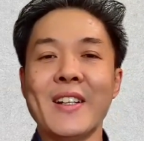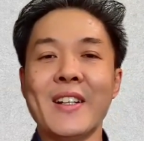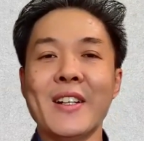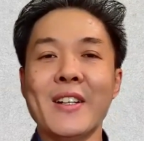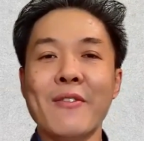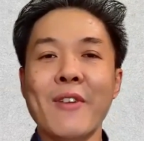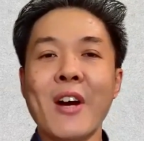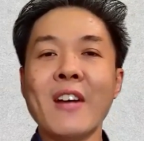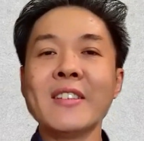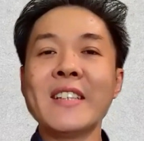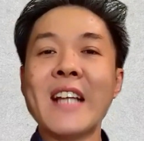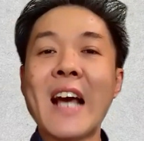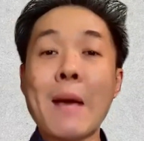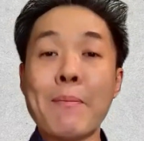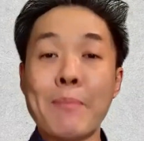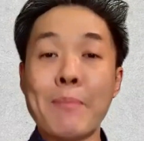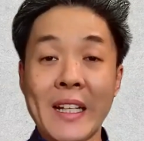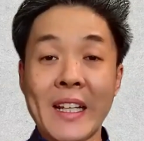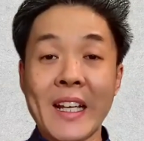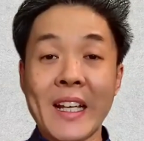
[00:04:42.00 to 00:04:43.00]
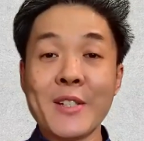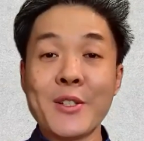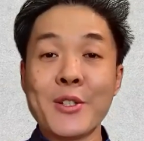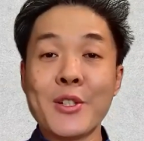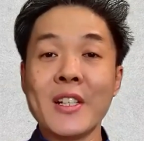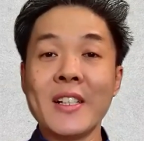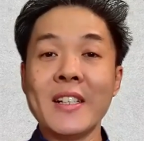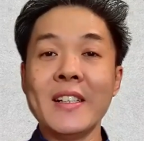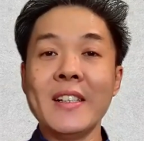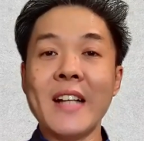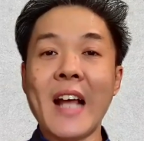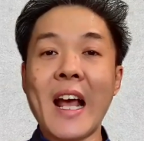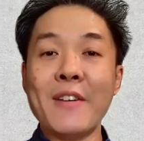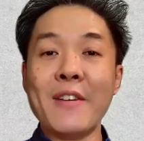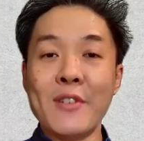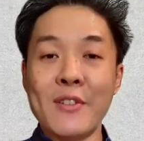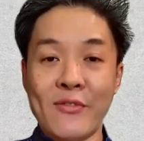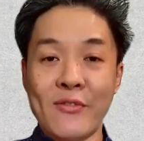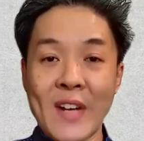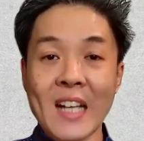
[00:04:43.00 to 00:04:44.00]
Well, the application and
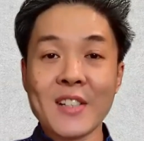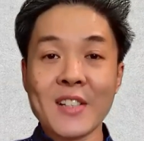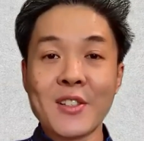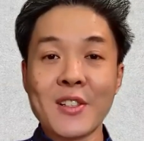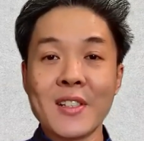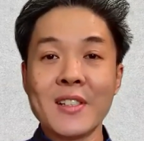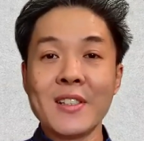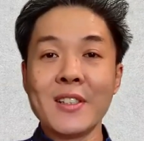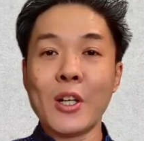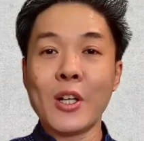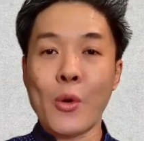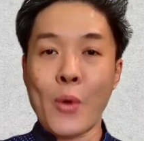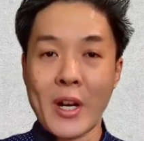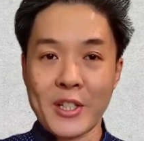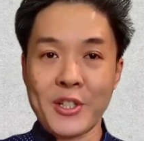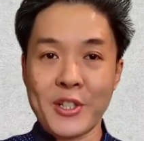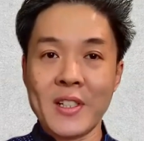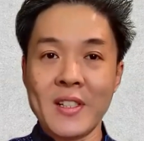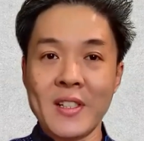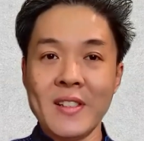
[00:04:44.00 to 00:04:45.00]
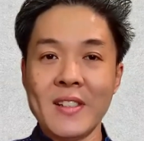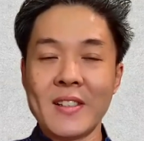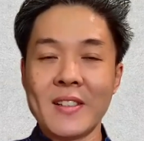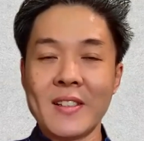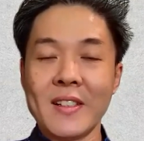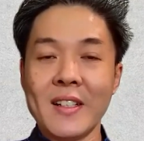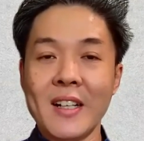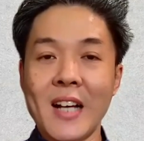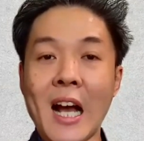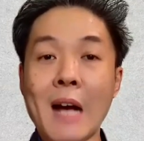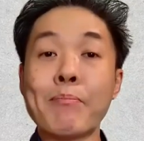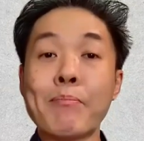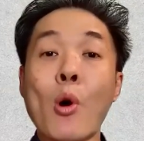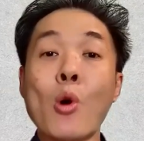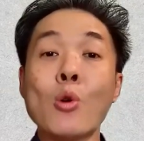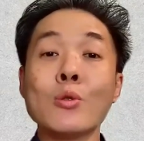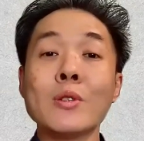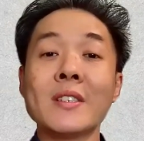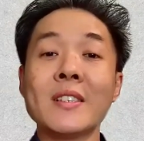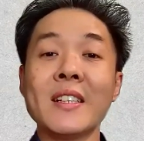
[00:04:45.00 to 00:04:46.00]
reflection questions are
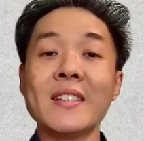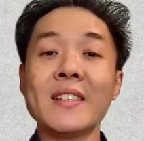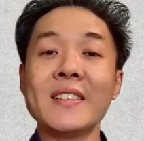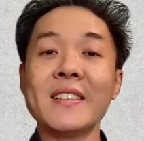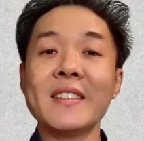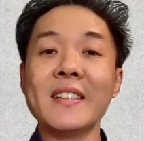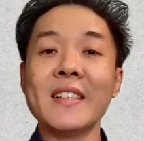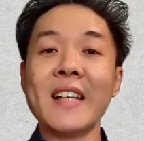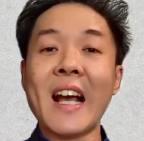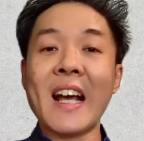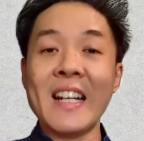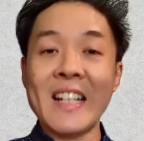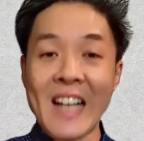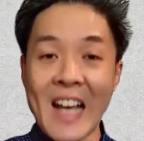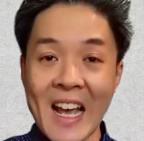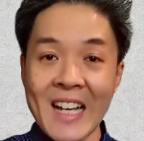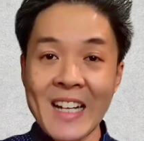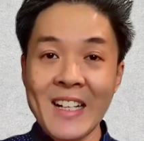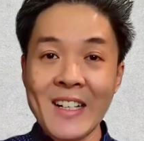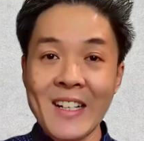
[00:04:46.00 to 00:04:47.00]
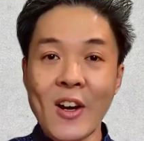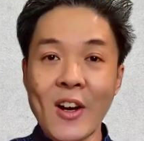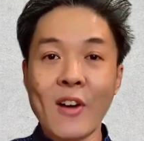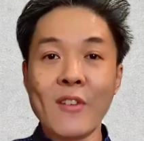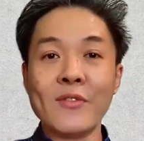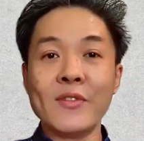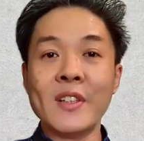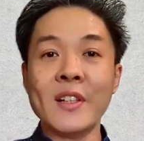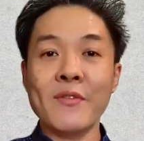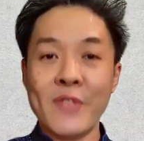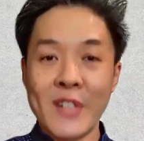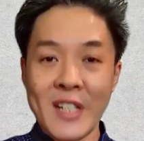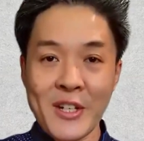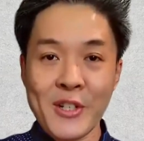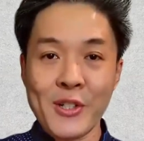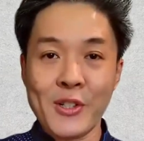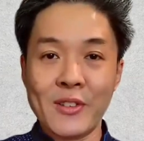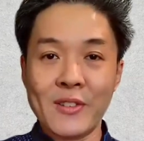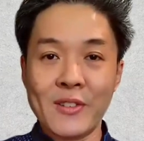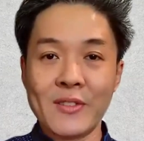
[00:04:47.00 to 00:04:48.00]
posted at the end of the
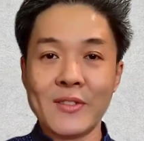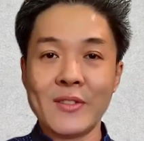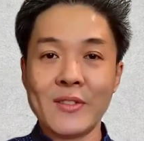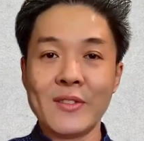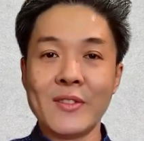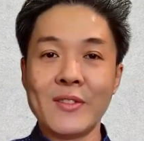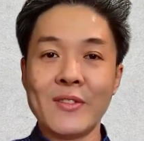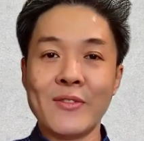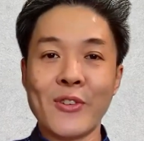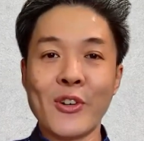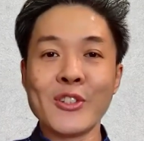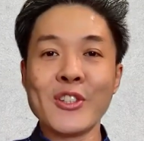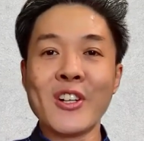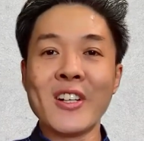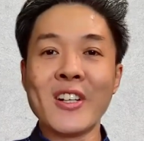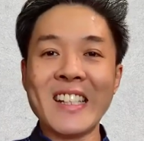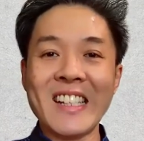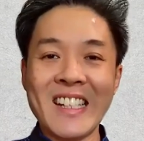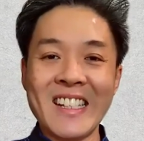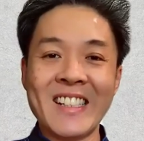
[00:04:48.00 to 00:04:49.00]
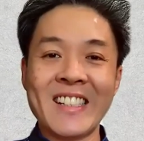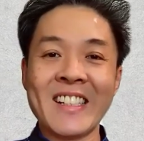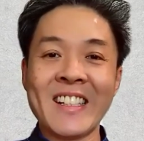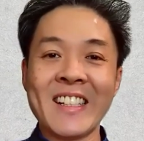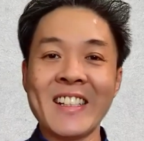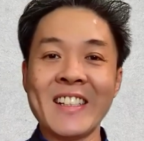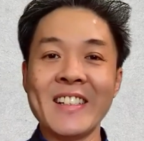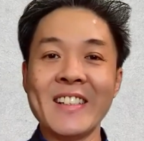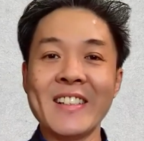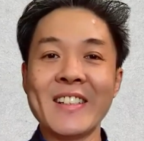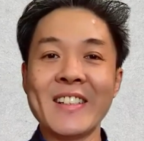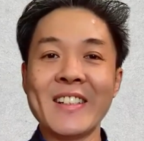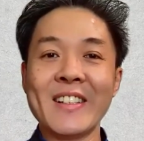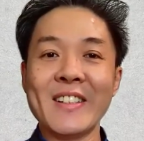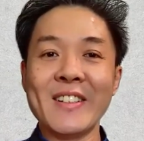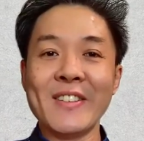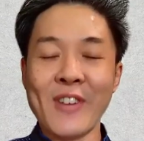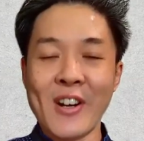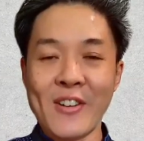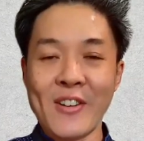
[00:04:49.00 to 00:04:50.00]
video for your easy
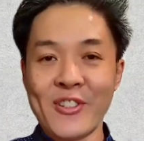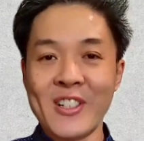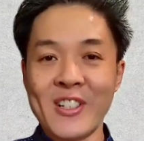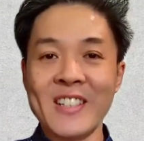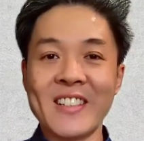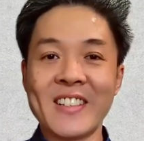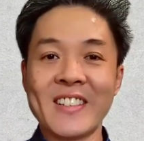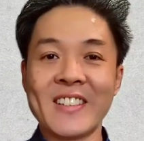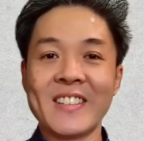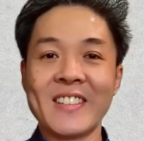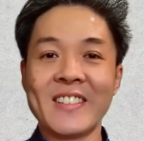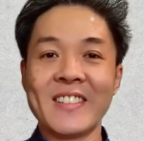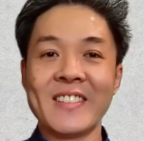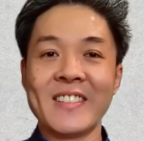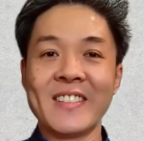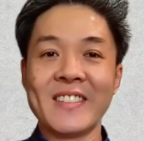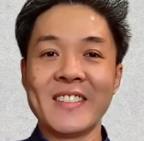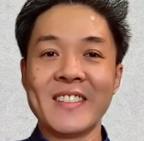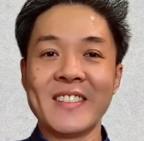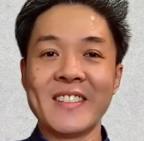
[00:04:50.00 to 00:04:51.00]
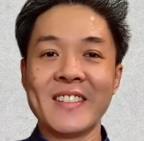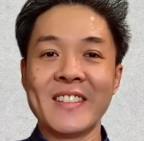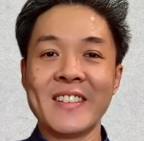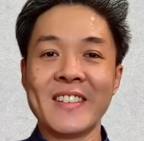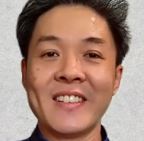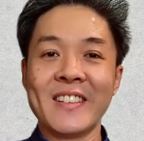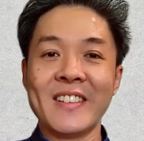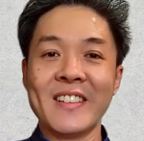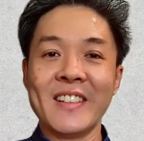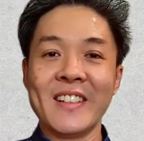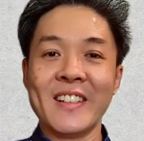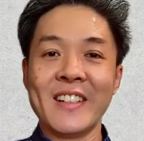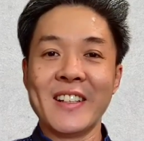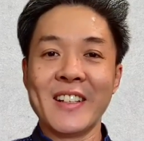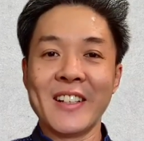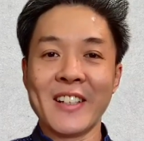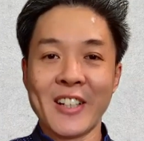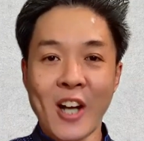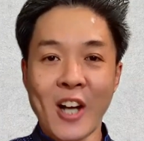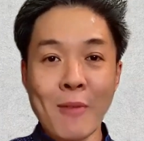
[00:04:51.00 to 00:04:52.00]
reference.
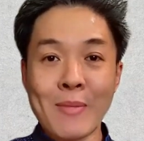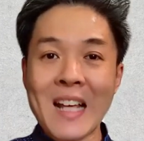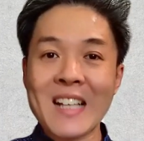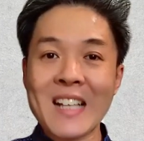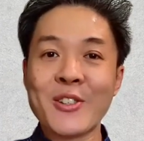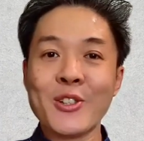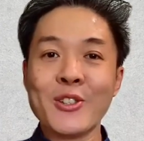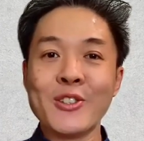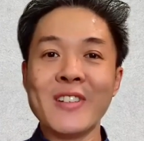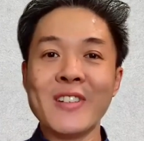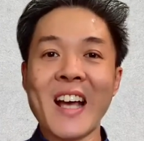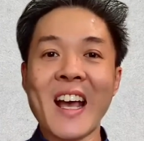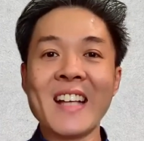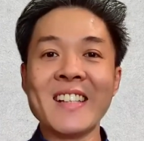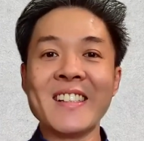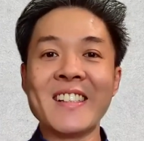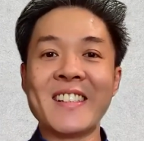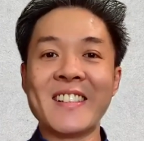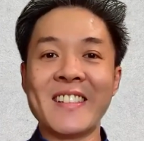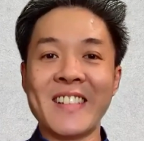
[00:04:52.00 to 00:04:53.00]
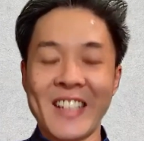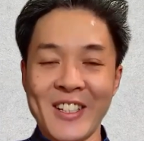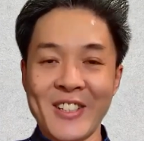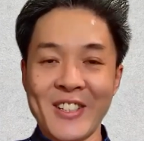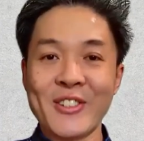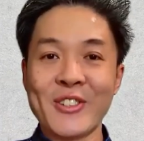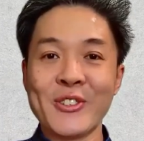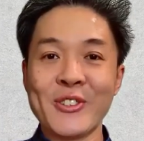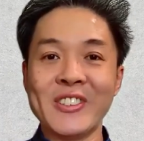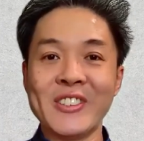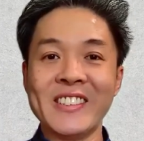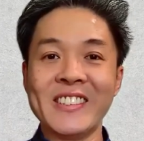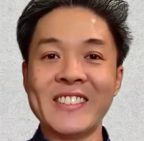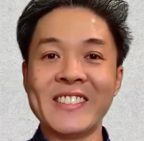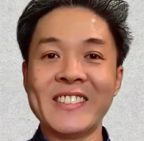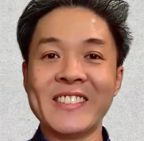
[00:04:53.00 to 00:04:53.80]
God bless you and see you soon.